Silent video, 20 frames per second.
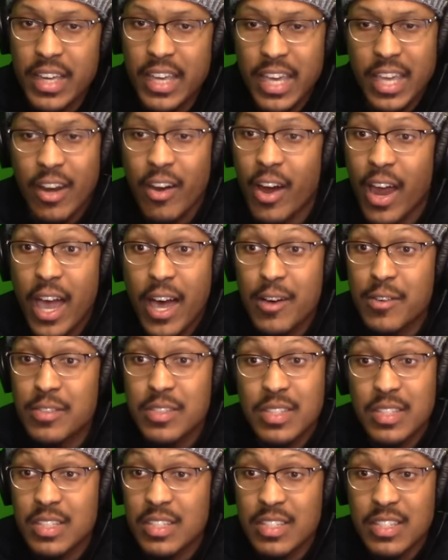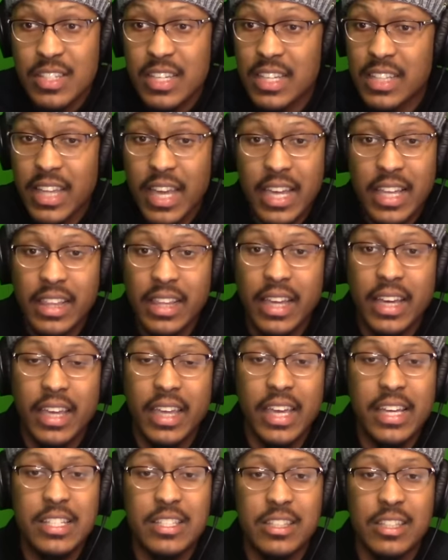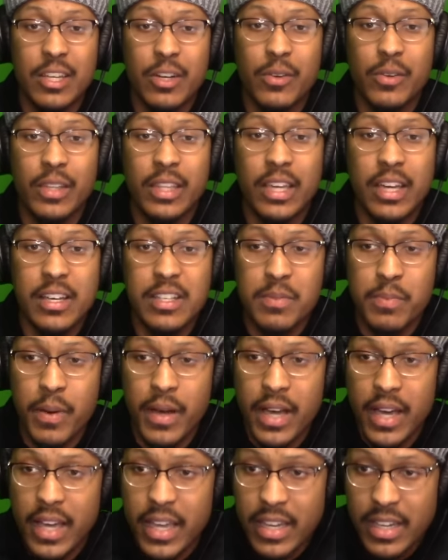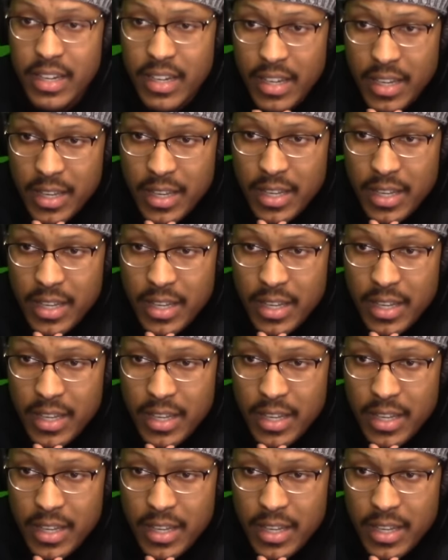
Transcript: in our houses shit like like it's literally us behind